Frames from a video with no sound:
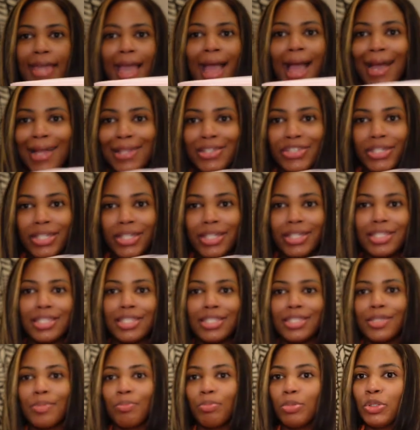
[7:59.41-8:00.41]

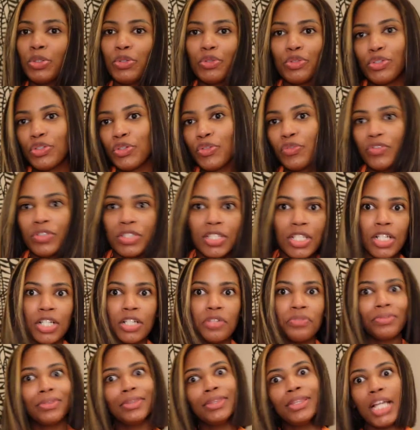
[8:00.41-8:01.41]
gadgets, Bluetooth
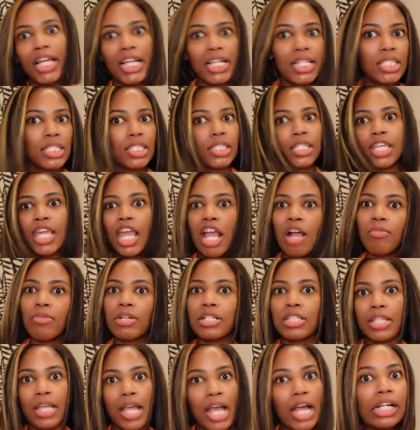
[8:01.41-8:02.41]
stuff, lights,
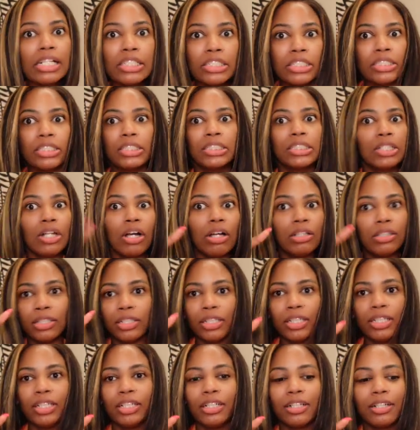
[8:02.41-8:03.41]
cameras, and actions is all
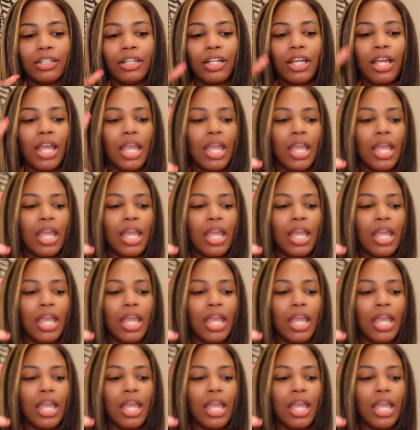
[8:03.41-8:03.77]
in here.